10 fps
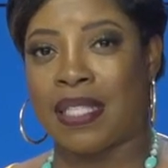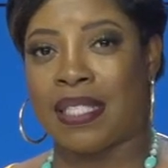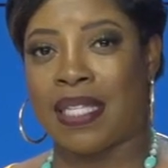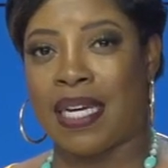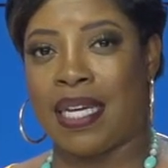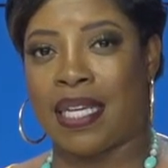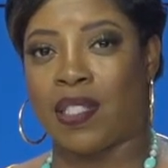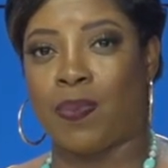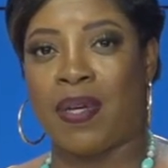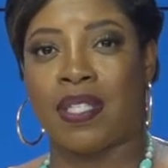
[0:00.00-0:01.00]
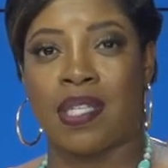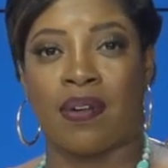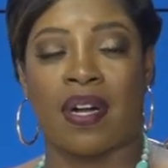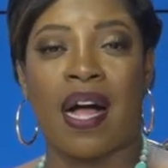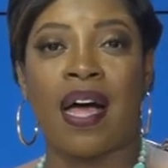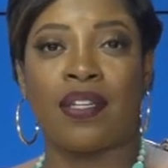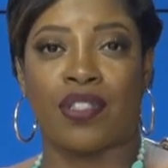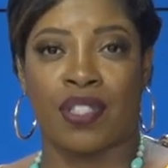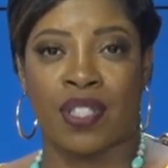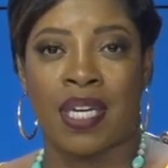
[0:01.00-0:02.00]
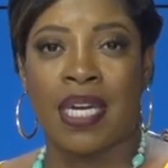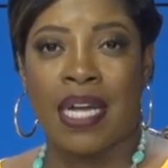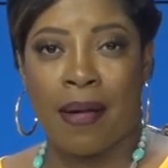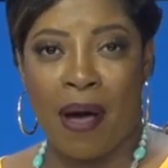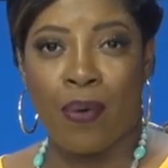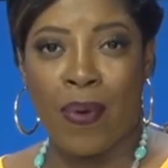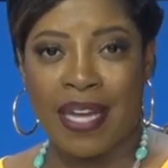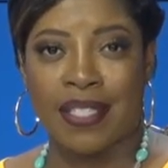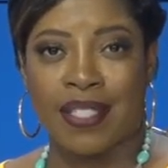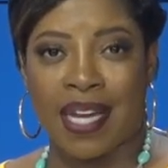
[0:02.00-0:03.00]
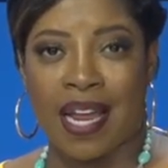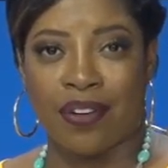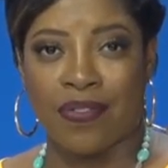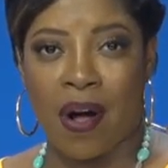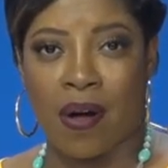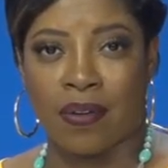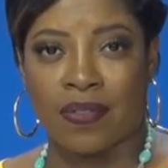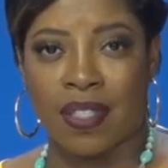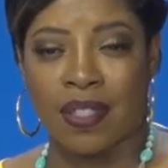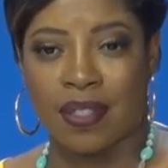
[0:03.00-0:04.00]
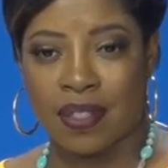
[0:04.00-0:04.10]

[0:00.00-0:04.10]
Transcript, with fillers: in the study can speak to their oncologist about ways to get involved.